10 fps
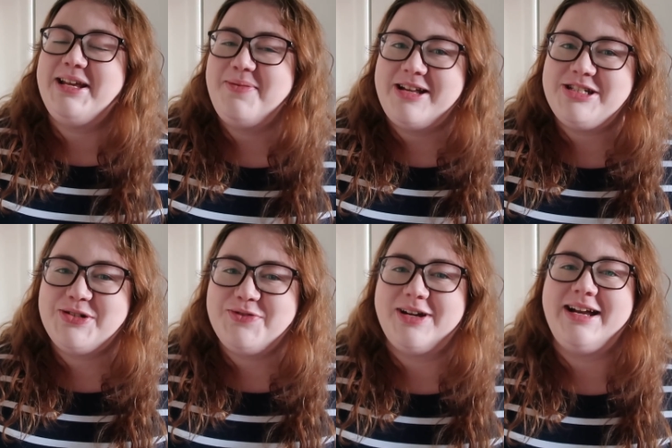Hello
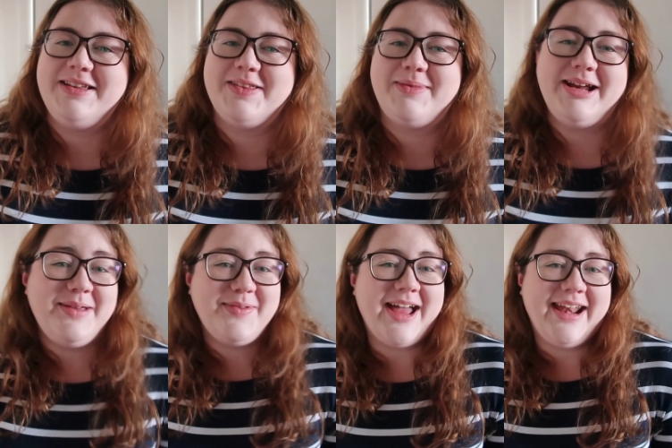magical friends, my
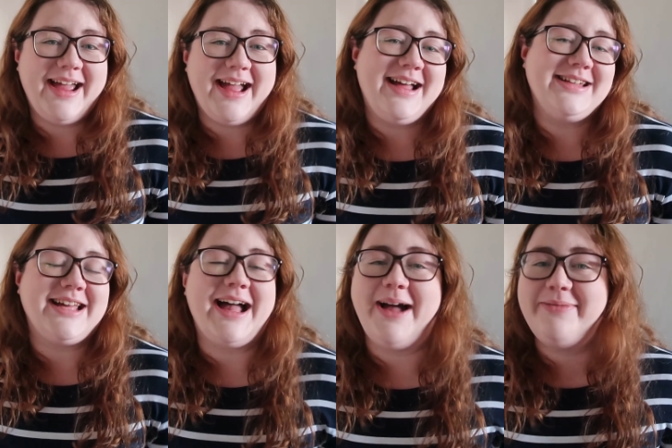name's Hannah and
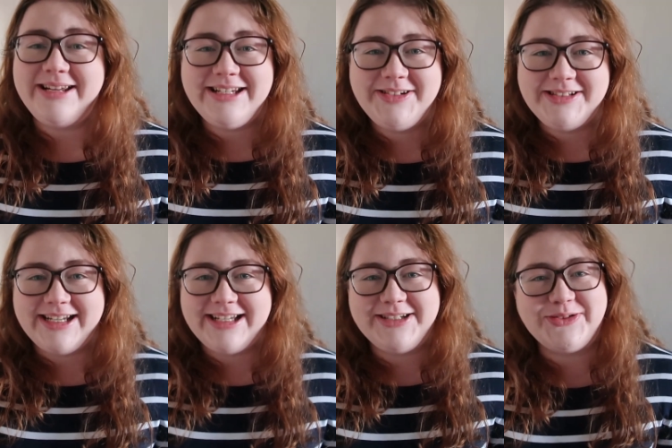Happy New
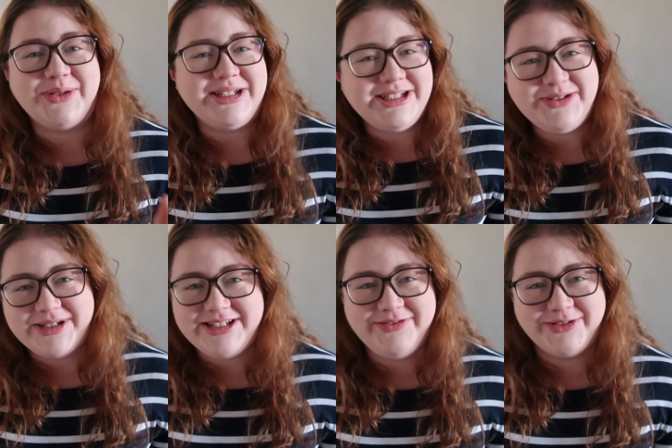Year
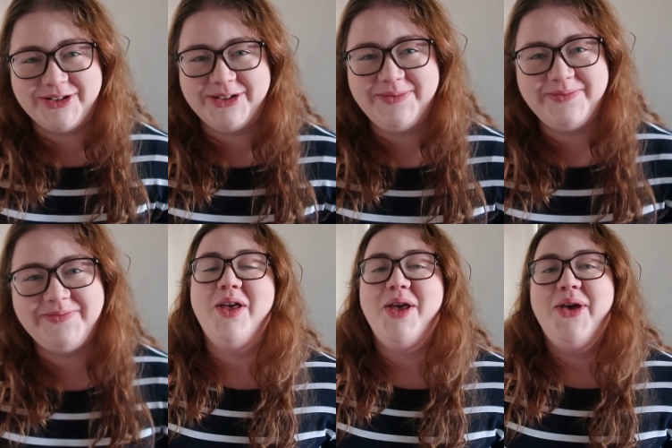2024.
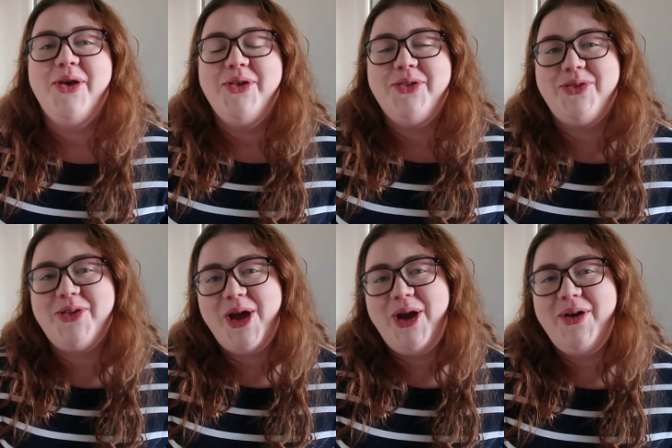
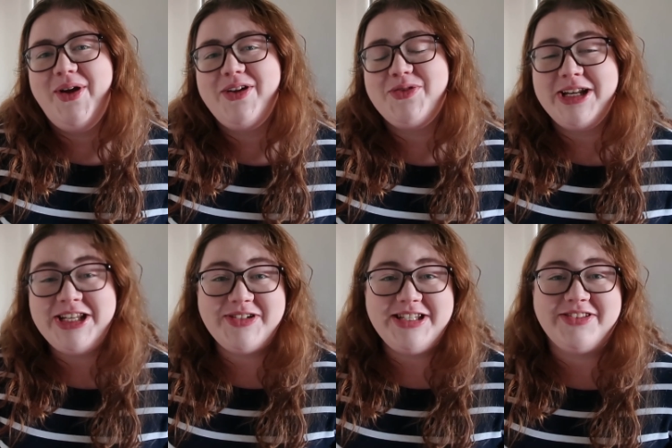So
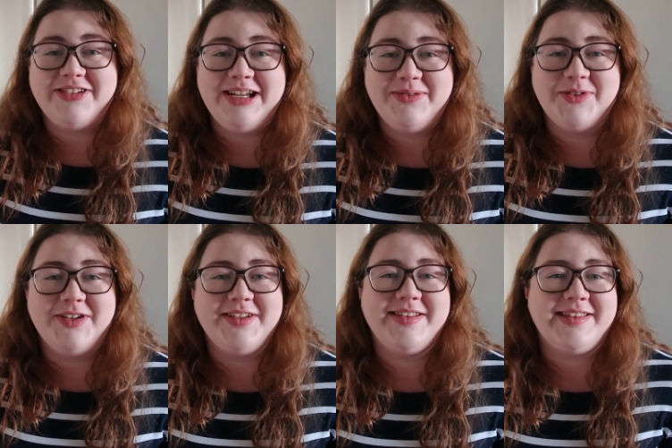2023
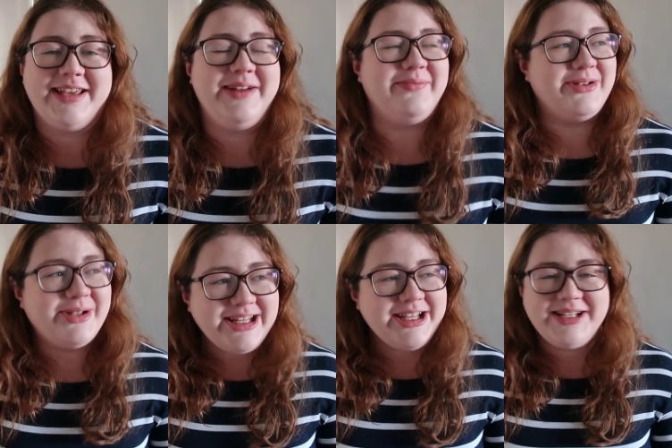was a
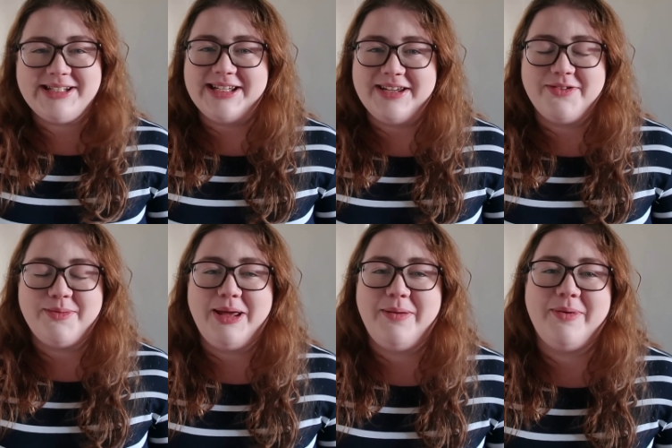pretty good year for
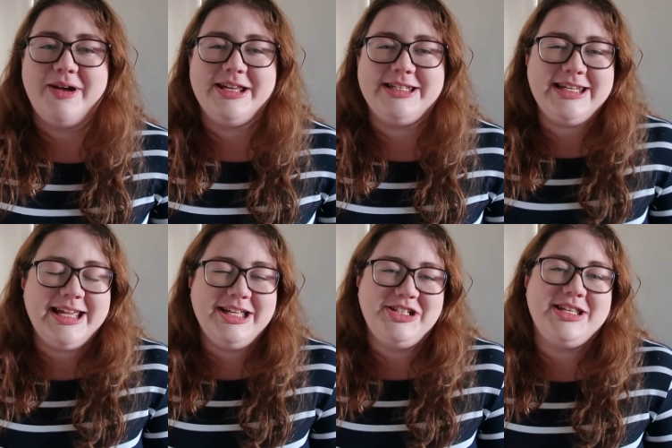me but I didn't
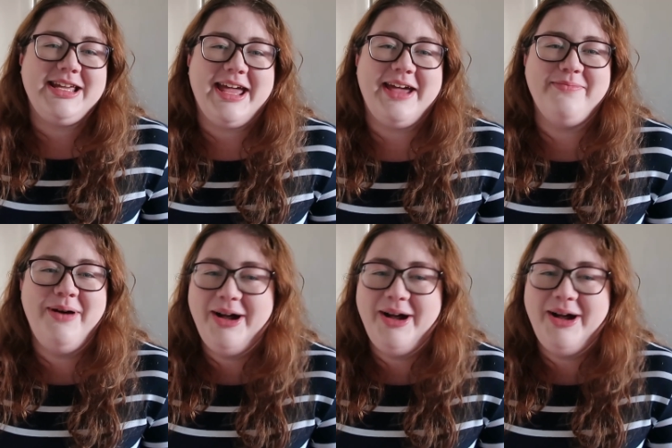actually get